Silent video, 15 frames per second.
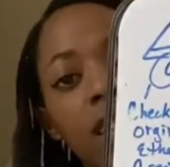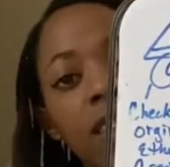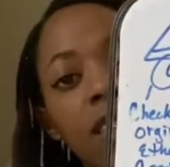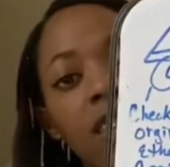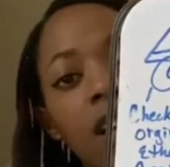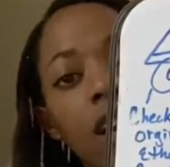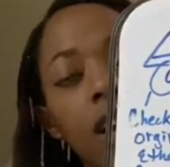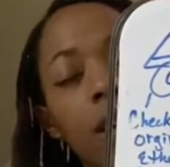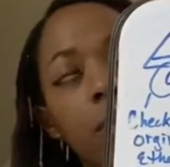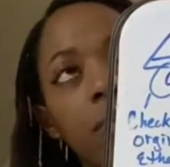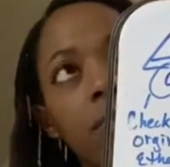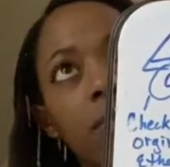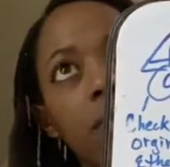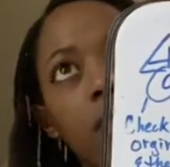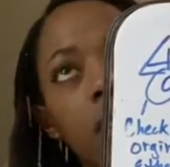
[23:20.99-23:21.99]
the
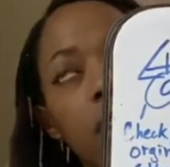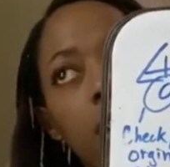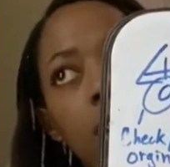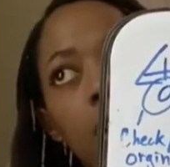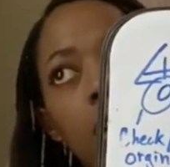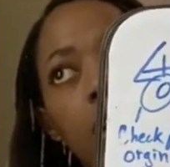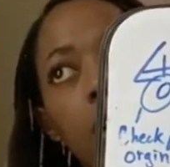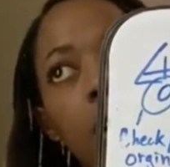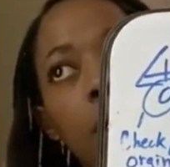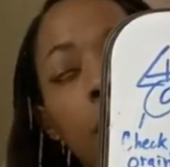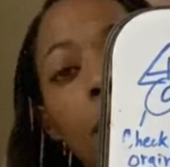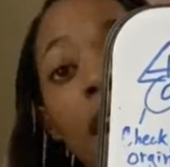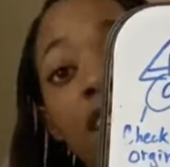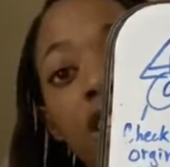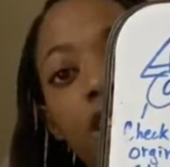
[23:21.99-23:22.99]

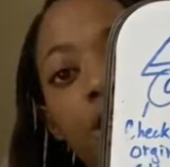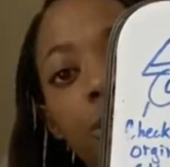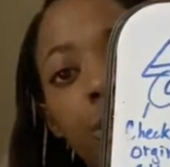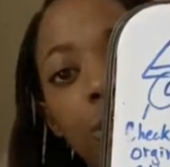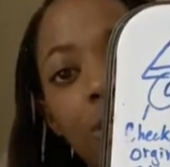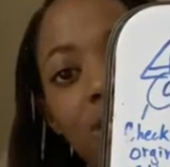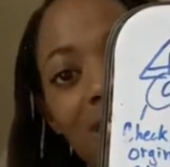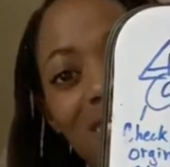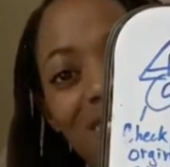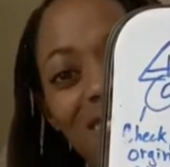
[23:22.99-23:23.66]
molecules.